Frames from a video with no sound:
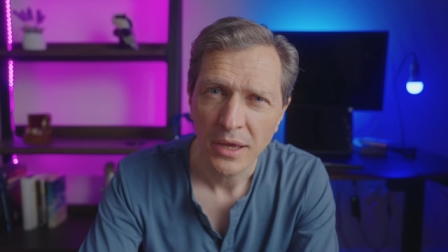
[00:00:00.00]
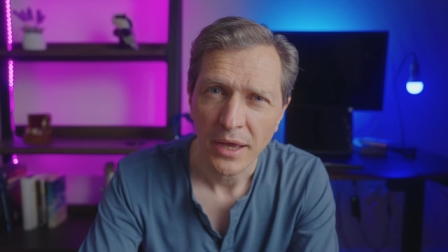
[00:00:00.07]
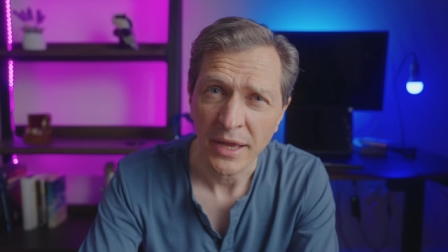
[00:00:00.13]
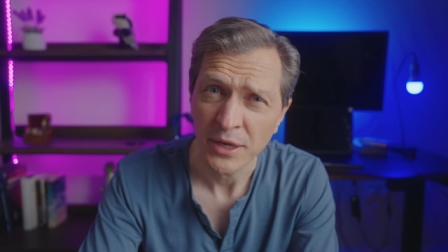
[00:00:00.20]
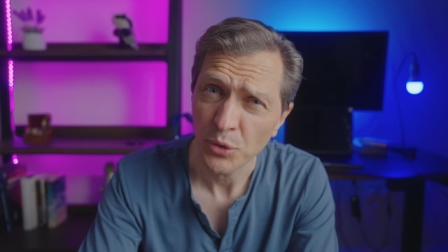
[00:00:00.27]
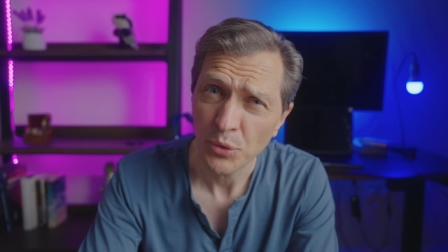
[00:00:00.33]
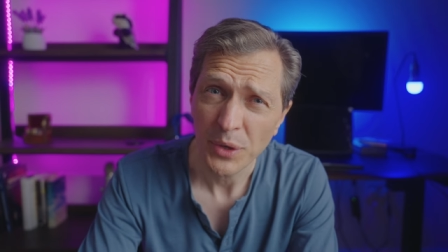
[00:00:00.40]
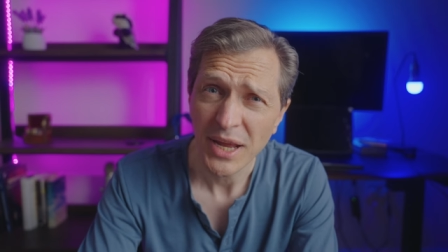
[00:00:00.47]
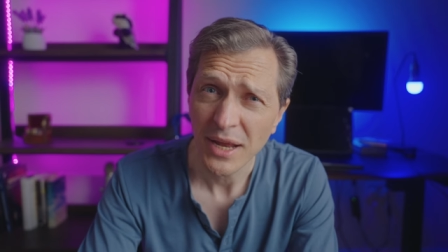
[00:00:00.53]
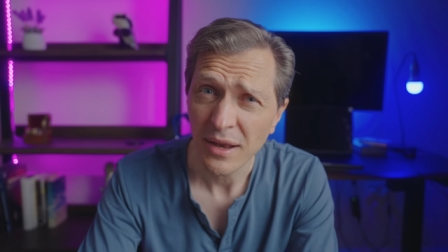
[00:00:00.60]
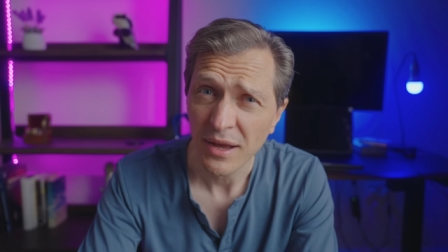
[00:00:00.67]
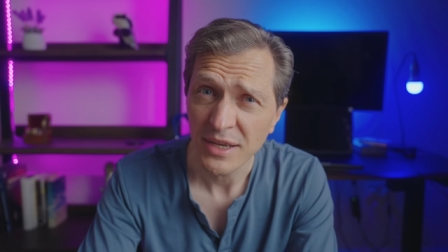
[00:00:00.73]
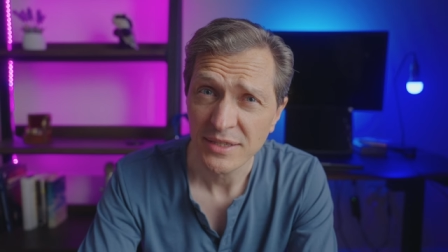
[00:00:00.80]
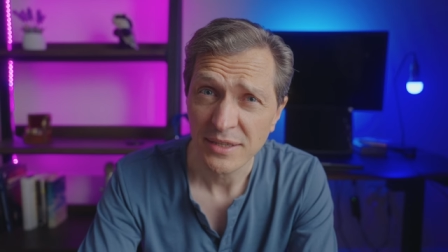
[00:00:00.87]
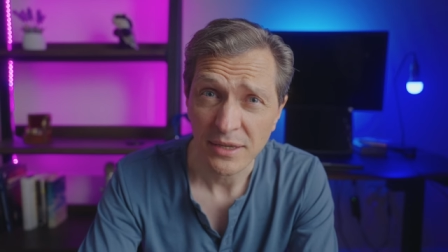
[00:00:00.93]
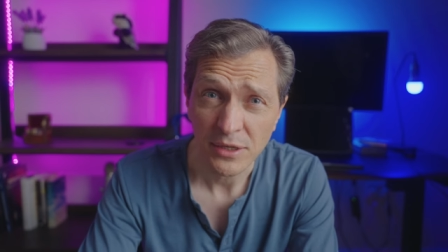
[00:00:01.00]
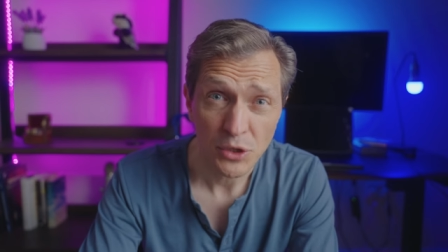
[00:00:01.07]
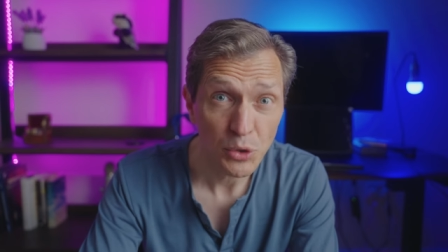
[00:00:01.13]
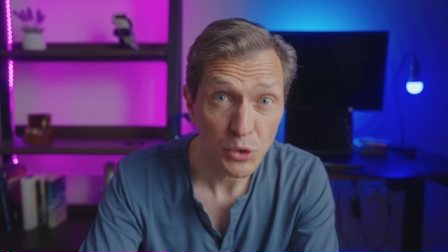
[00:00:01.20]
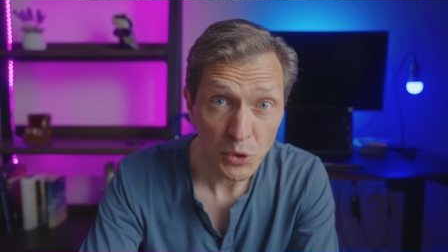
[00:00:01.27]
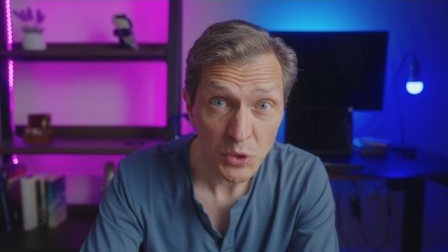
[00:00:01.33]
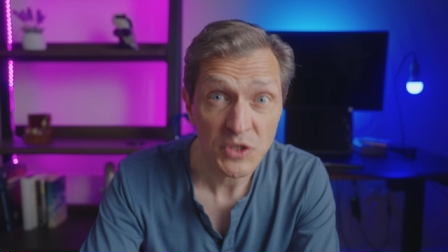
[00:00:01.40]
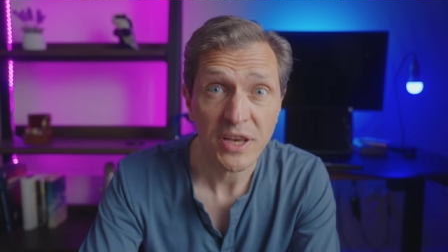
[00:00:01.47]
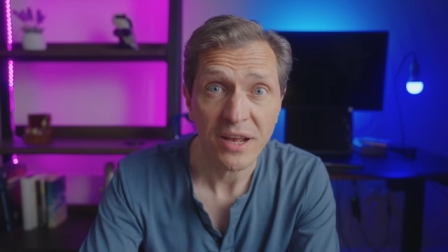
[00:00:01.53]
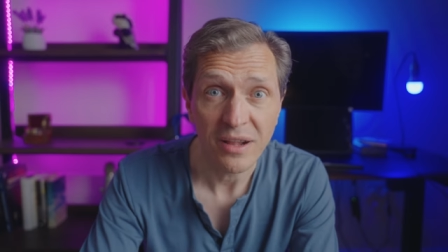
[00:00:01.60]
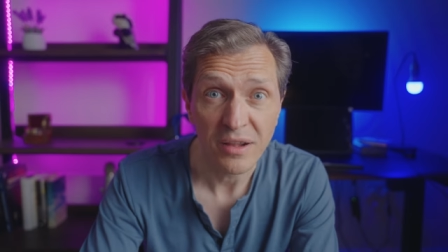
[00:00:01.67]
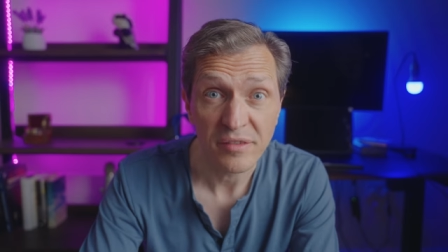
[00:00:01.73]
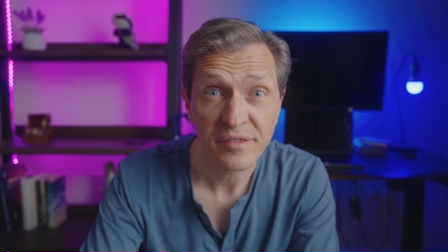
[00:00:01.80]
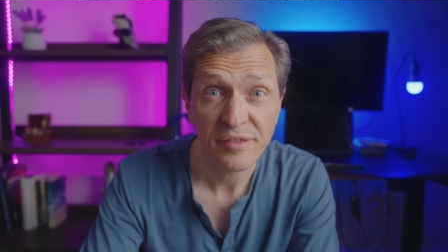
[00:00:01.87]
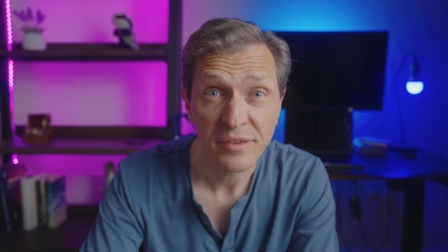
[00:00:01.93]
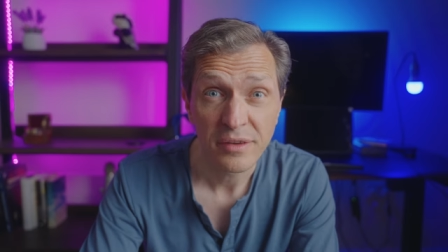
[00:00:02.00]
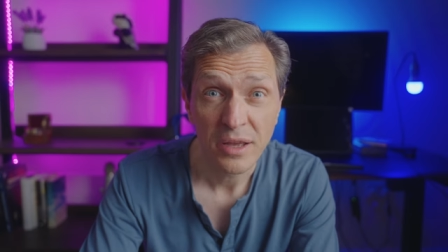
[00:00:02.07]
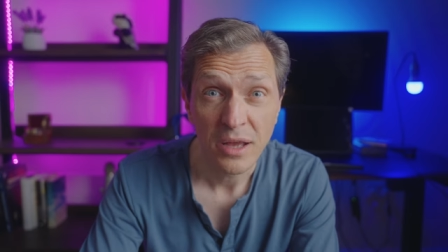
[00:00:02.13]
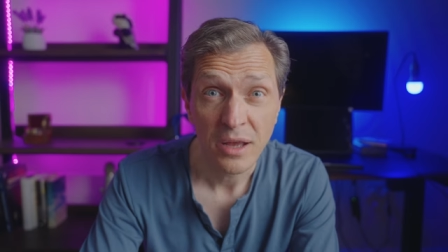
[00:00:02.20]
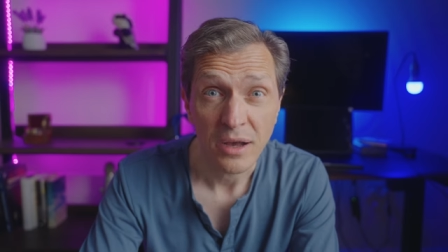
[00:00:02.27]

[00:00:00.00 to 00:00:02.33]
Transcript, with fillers: and you realize that you yourself